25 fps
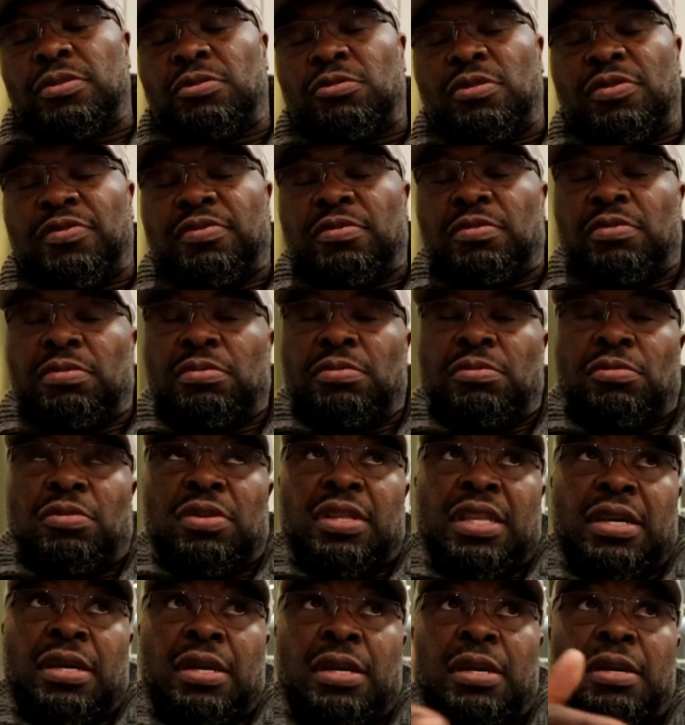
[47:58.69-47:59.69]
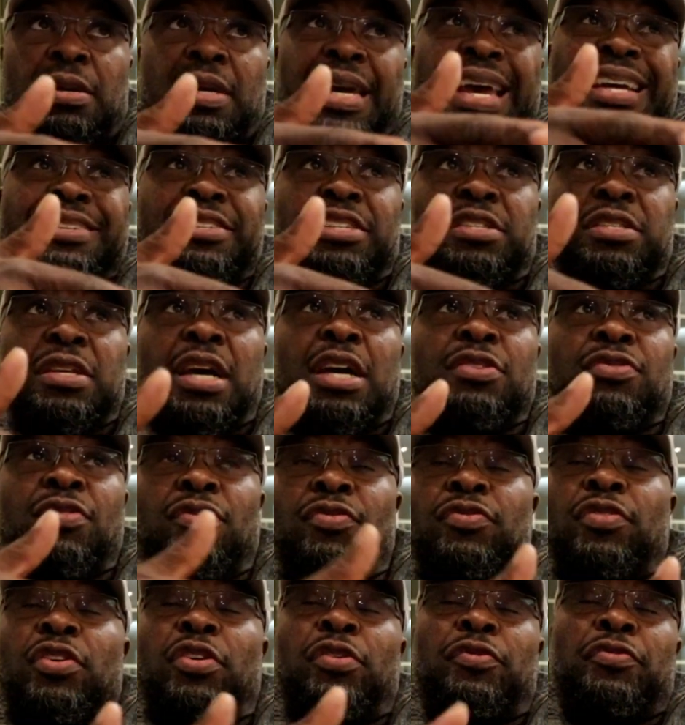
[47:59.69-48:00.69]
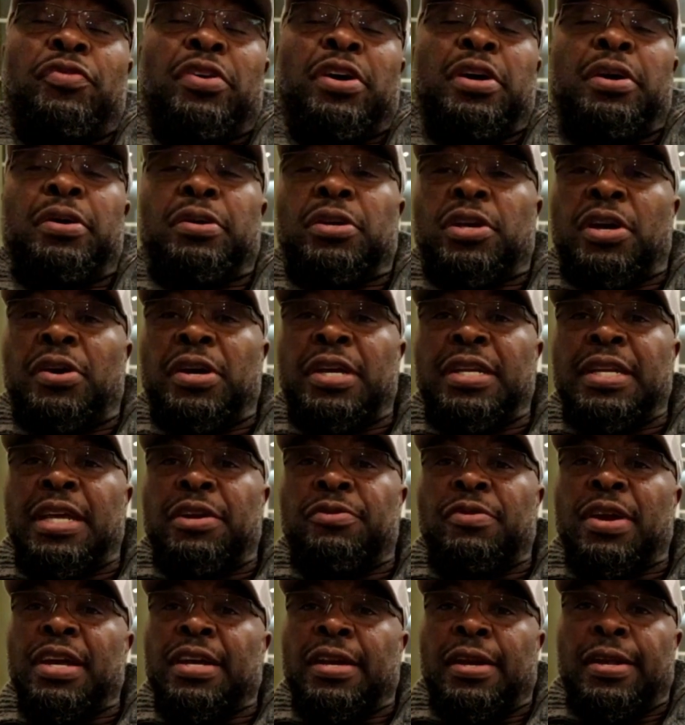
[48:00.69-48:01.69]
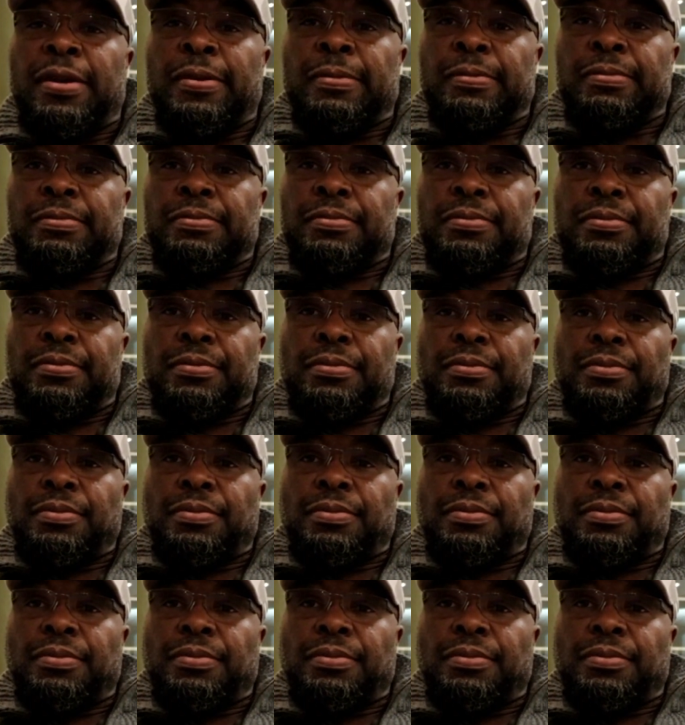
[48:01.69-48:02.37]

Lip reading: with the exercise of going there regularly.